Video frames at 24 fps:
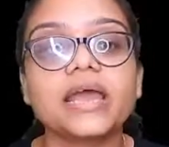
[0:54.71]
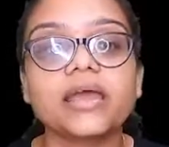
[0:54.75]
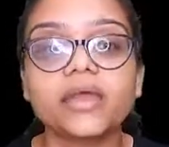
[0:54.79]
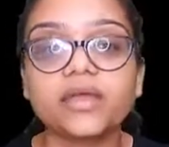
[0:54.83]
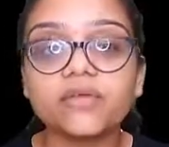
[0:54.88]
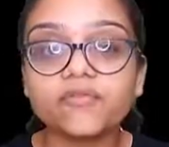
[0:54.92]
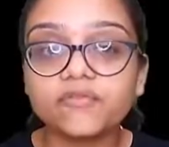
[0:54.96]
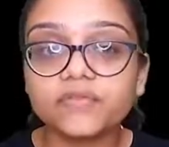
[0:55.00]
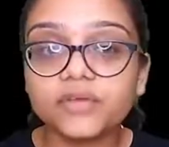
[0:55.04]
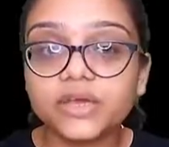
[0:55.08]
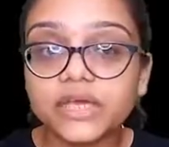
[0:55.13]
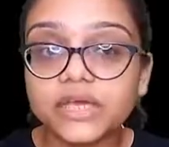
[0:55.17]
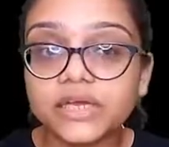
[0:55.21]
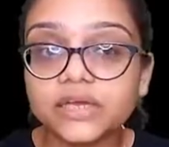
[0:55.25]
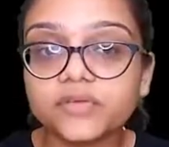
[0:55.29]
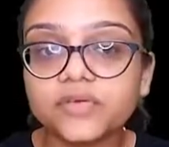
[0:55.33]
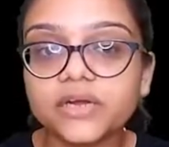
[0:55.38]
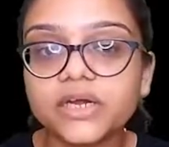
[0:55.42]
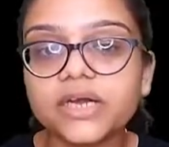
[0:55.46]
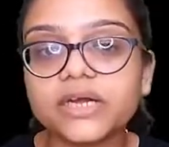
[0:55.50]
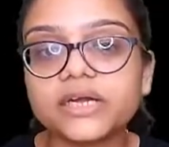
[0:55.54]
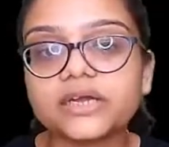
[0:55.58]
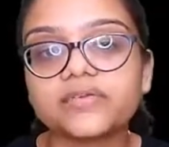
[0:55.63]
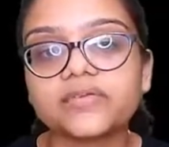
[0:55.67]
If
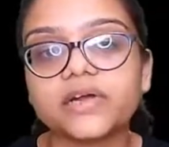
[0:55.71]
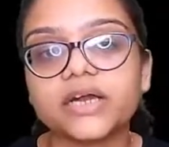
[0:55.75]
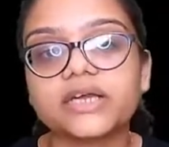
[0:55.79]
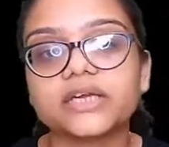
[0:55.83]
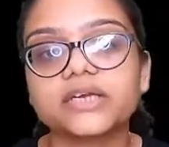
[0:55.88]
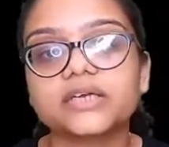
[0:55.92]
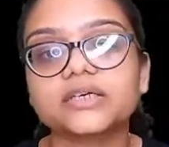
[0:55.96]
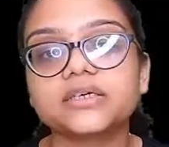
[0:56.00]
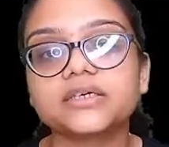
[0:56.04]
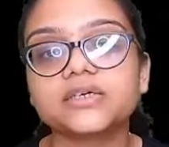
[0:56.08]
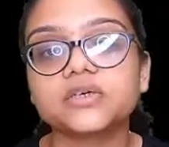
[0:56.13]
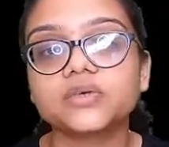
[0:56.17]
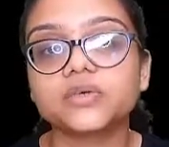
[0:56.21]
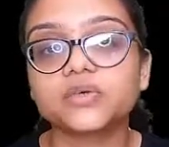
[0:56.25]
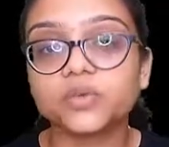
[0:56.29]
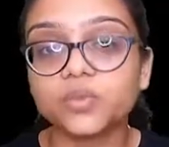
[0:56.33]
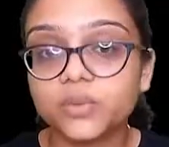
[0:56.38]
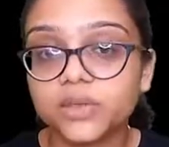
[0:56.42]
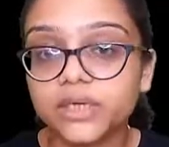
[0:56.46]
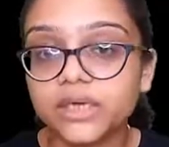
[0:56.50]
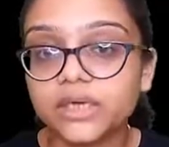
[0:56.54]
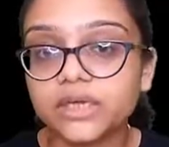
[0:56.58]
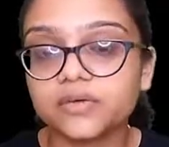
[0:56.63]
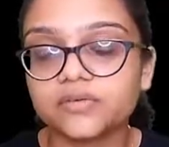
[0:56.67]
equal are divided to
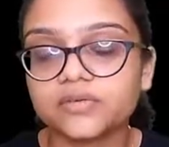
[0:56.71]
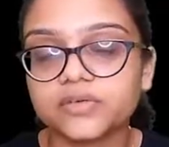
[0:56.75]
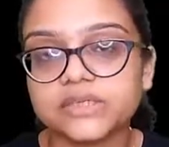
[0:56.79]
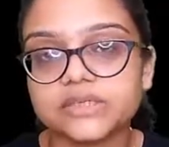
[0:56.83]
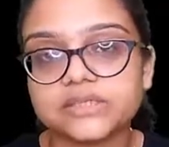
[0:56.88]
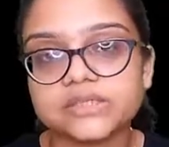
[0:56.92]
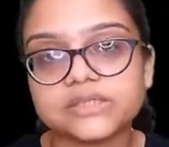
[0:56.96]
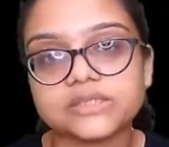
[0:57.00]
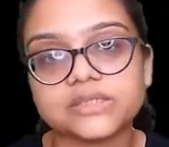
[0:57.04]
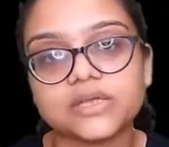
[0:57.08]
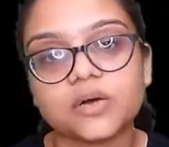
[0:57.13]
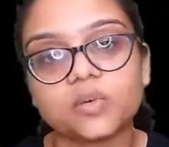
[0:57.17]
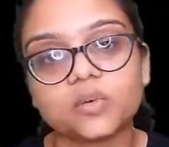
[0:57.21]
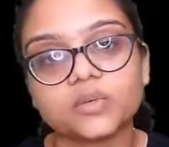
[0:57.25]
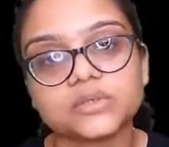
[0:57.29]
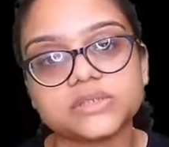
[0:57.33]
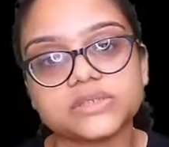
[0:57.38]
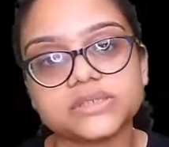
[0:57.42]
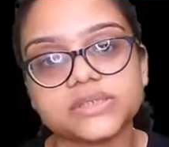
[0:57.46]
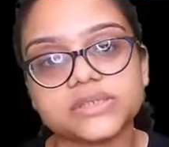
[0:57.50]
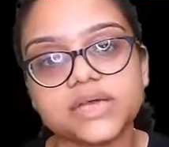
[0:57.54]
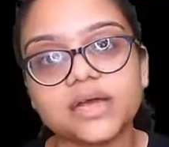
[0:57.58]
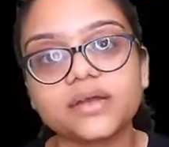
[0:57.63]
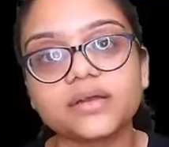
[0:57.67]
equals, the
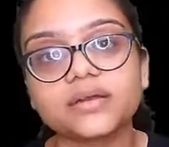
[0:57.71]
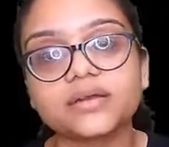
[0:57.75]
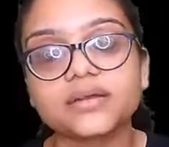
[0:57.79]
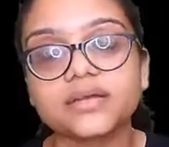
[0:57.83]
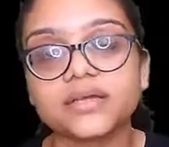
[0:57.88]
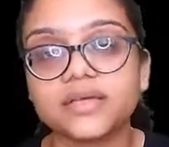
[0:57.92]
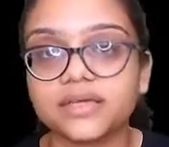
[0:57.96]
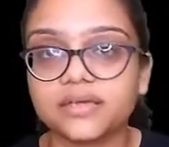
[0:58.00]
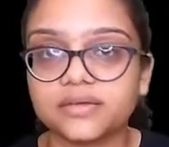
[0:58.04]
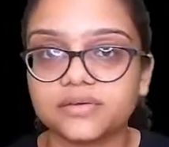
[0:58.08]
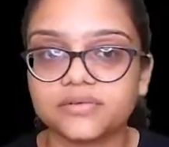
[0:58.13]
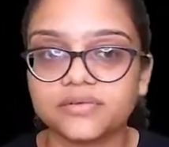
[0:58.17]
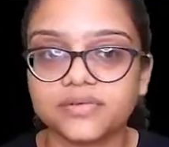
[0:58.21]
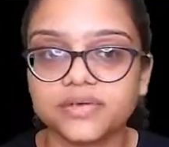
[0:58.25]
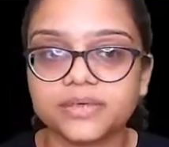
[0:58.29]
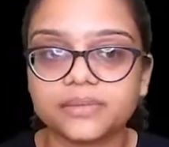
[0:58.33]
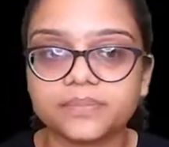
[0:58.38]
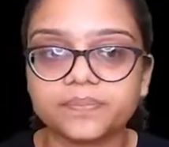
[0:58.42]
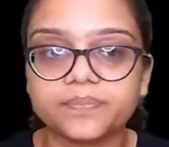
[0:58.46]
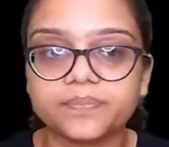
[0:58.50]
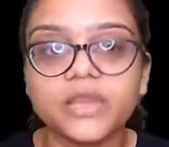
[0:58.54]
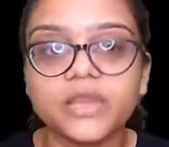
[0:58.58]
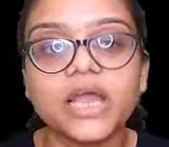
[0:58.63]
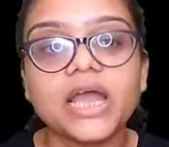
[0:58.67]
wholes are equal.
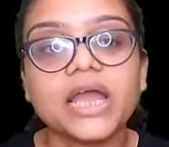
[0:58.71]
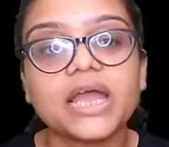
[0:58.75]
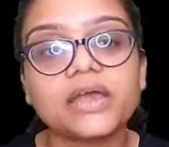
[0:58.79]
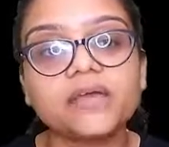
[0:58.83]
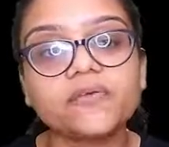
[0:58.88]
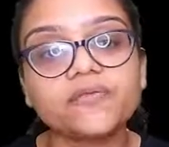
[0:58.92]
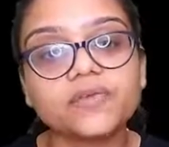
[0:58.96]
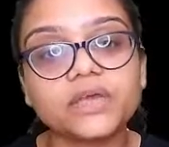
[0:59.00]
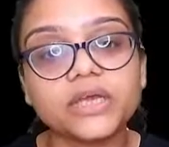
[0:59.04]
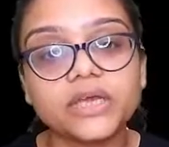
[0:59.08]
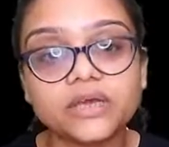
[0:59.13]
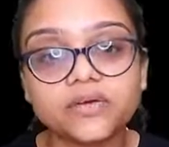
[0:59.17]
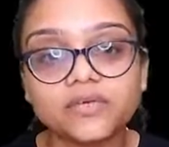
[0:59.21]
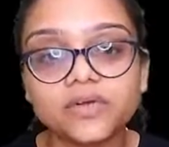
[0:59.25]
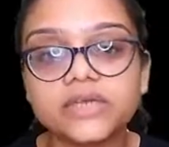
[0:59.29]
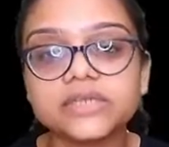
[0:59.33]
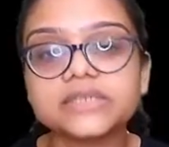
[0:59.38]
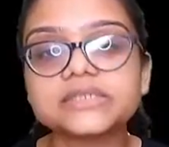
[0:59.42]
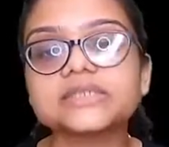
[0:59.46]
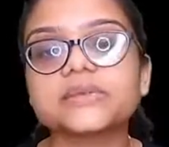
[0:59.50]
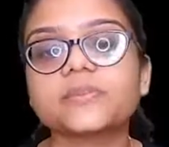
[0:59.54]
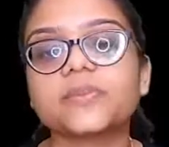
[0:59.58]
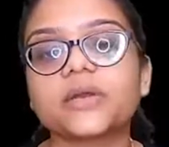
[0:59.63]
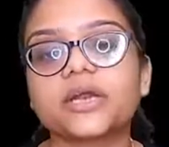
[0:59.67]
If equal are
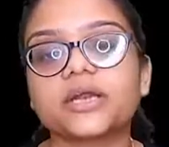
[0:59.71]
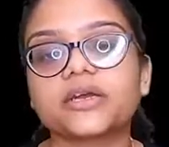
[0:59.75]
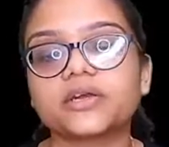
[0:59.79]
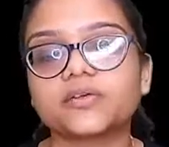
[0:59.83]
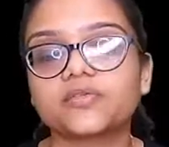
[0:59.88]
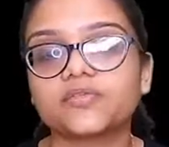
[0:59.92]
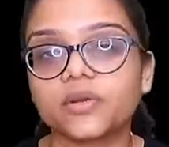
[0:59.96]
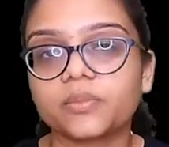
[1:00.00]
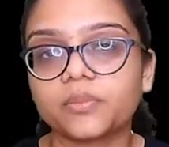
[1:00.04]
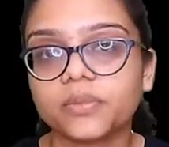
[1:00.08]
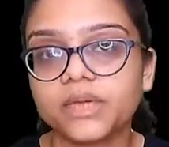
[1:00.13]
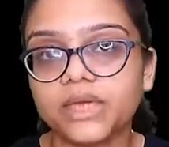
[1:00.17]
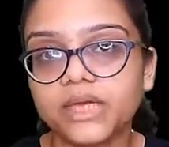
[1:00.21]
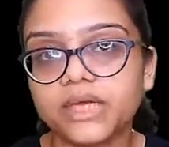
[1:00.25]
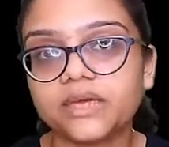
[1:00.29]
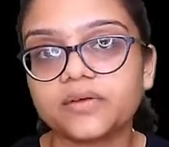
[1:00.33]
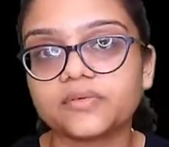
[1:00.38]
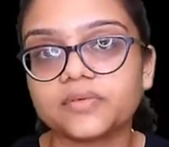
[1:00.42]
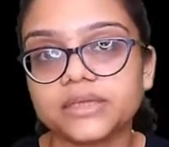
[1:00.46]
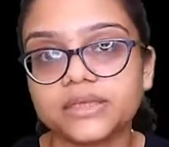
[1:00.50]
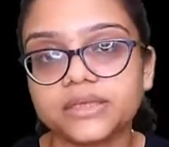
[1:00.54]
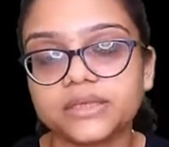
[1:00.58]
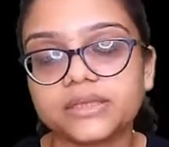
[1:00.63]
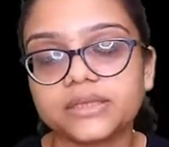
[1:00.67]
subtracted from
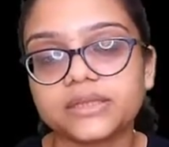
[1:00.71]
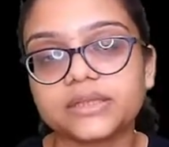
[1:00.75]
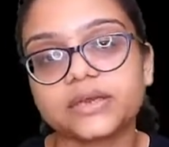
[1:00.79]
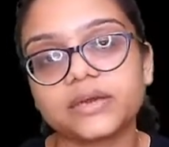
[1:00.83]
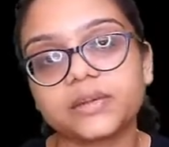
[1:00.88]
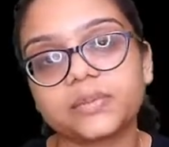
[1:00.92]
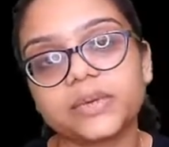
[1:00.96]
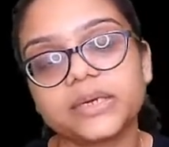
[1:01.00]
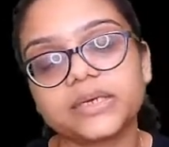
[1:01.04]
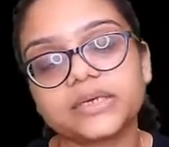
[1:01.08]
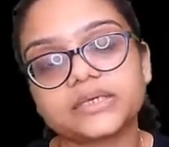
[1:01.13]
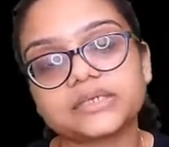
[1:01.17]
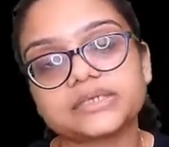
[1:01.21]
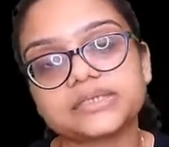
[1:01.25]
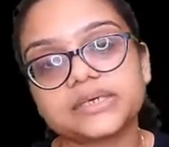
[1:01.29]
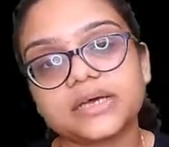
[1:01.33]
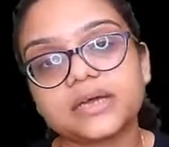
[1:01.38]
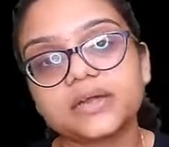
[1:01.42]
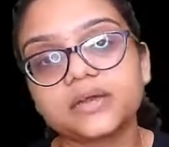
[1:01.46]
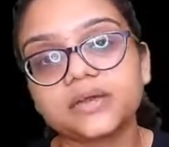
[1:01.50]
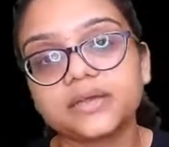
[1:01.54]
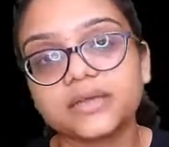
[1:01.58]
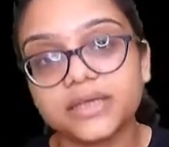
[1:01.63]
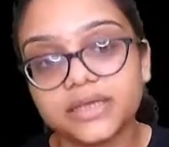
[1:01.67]
equal, the remainders
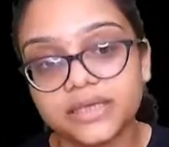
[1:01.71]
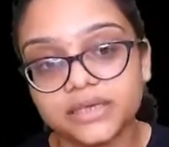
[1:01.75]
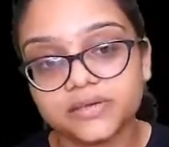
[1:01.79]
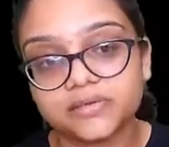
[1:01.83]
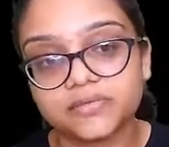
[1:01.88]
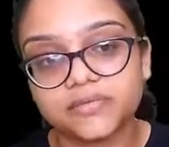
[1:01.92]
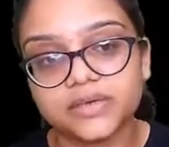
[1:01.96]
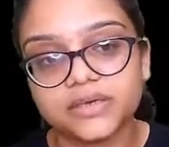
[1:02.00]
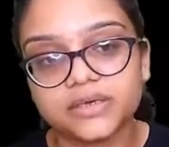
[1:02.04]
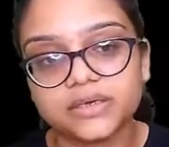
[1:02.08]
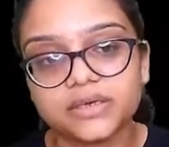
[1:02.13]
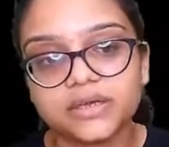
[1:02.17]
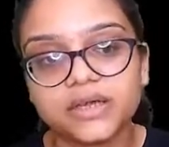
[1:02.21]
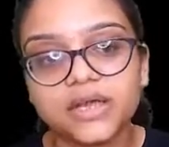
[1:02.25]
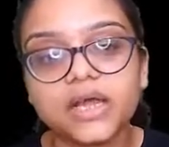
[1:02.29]
are equal.